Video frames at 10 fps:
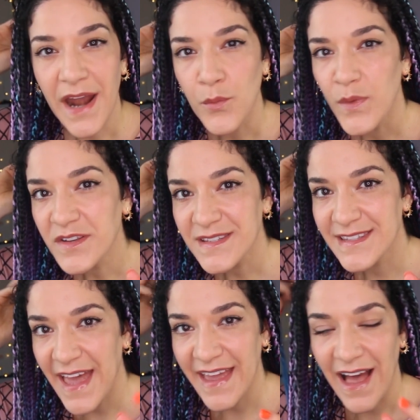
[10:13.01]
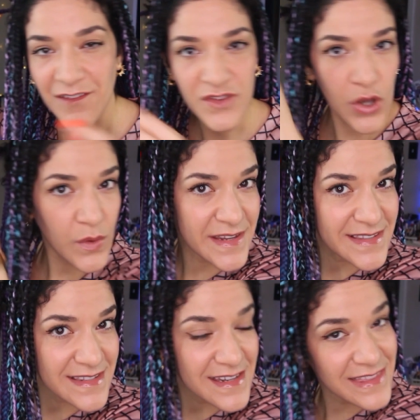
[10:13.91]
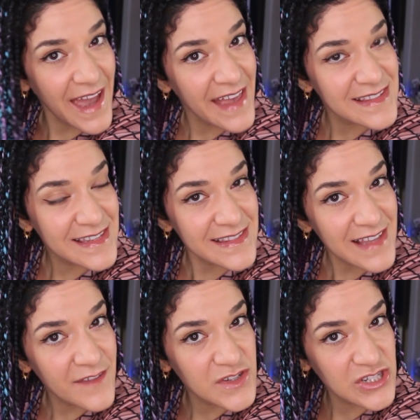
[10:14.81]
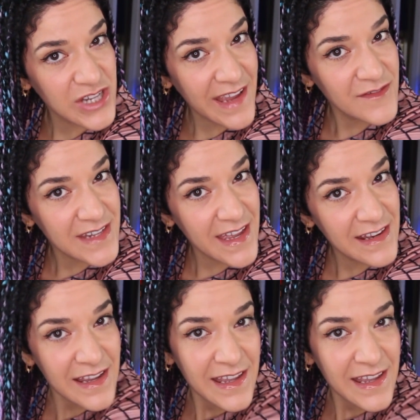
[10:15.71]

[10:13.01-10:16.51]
I will say I've noticed that since I've shaved it,